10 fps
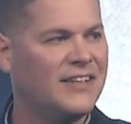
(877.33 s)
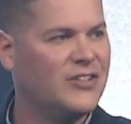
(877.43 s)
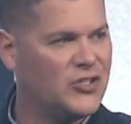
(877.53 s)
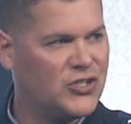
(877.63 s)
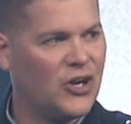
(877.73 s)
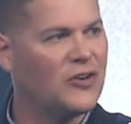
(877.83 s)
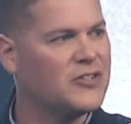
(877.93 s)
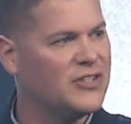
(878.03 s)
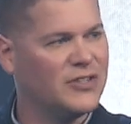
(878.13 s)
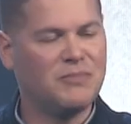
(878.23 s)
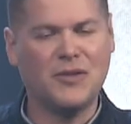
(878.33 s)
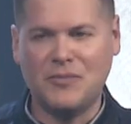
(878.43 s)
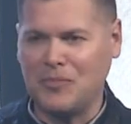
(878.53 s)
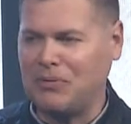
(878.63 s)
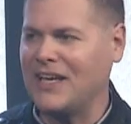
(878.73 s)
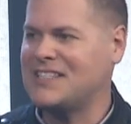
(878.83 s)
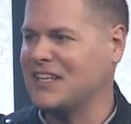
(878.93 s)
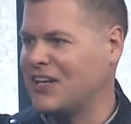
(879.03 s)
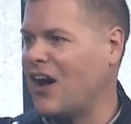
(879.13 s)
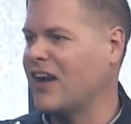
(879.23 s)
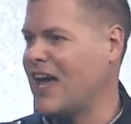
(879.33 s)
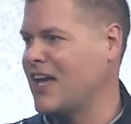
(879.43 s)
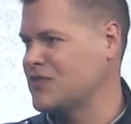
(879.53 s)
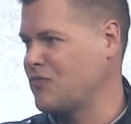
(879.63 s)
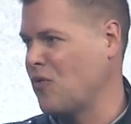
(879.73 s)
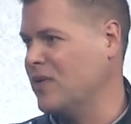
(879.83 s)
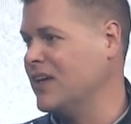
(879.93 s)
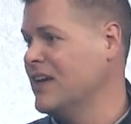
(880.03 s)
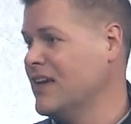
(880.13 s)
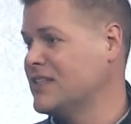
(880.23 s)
the church, the place that God has for me?